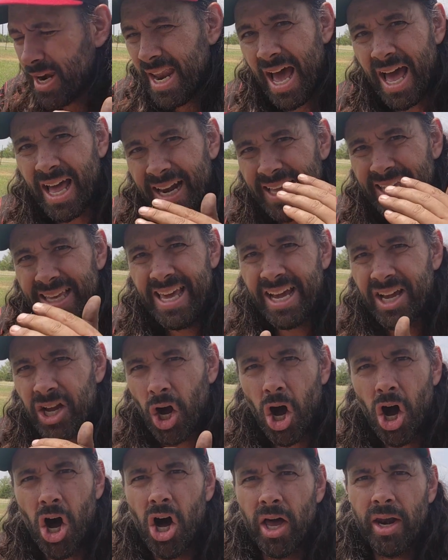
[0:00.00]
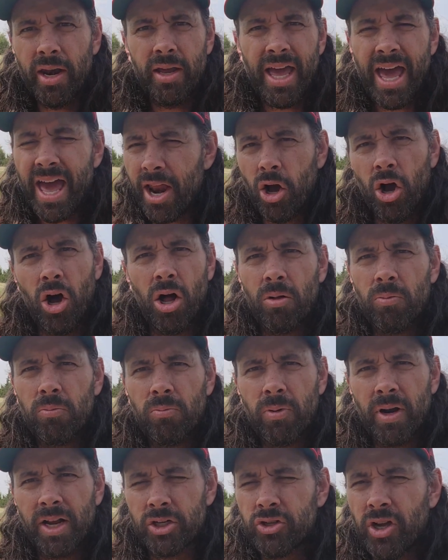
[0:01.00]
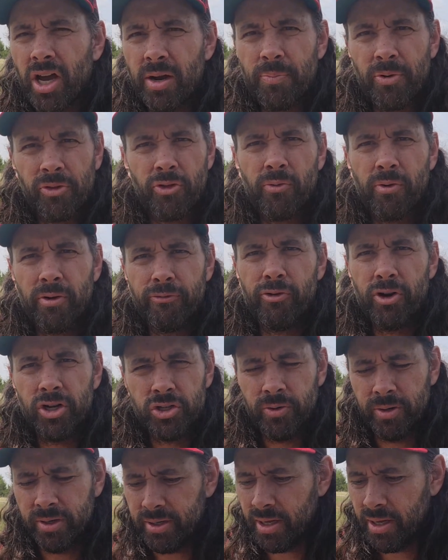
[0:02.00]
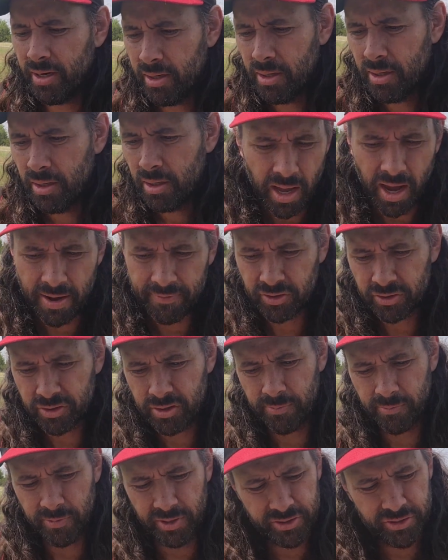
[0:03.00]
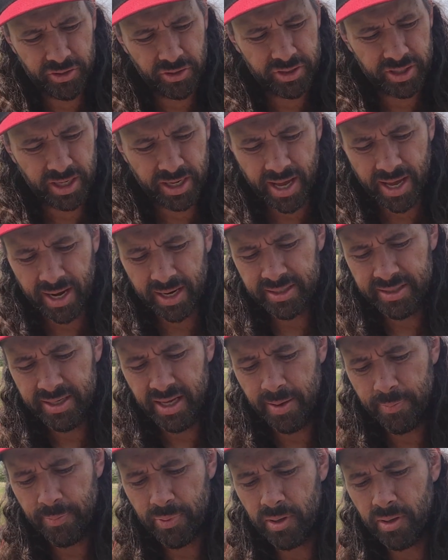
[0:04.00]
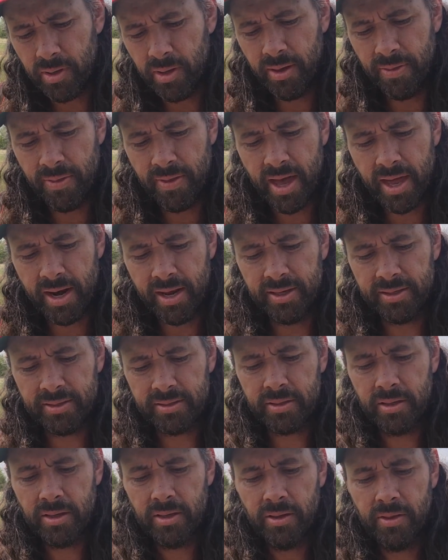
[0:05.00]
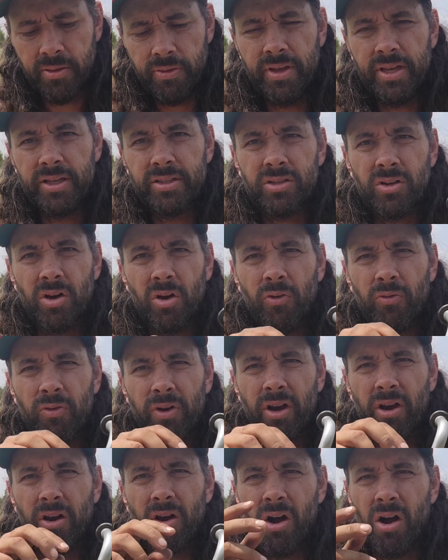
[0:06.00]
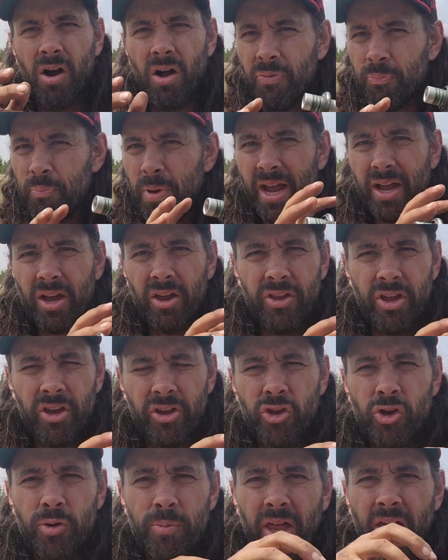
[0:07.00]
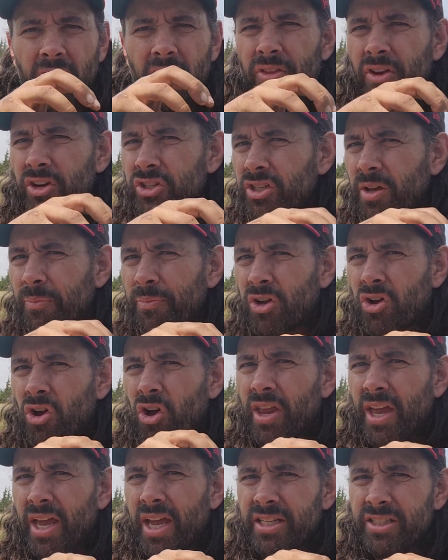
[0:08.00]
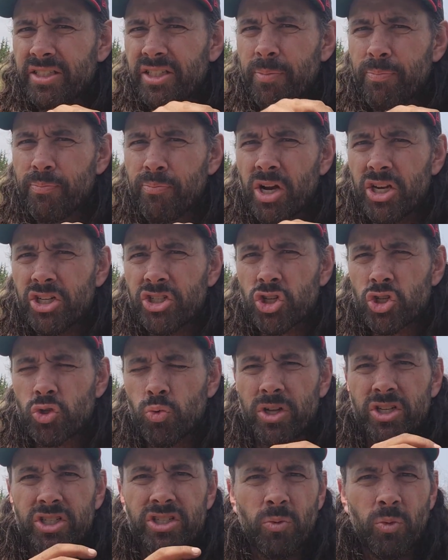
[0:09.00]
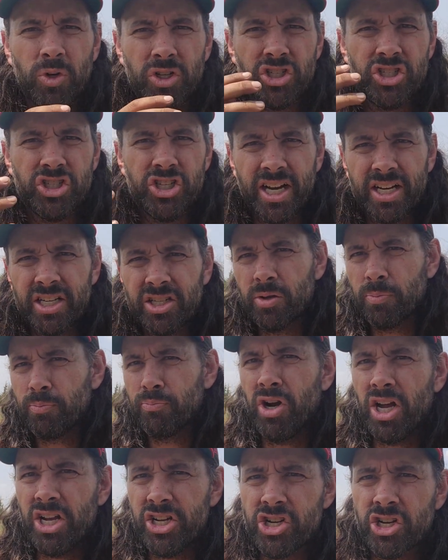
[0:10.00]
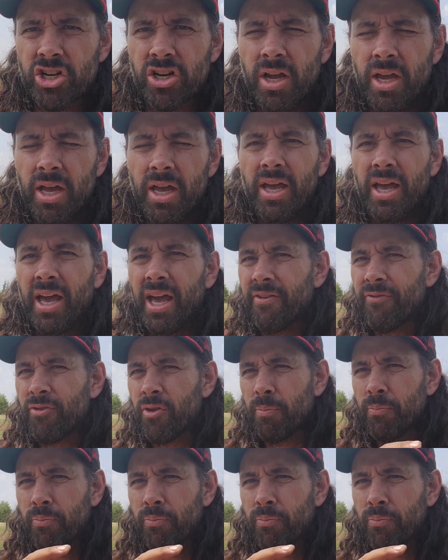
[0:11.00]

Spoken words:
not kick on at all when I tried to put the refrigerant in. After some research, I got a tip and that is this over here back on the accumulator. There's something called an AC pressure switch, which checks the pressure, and if the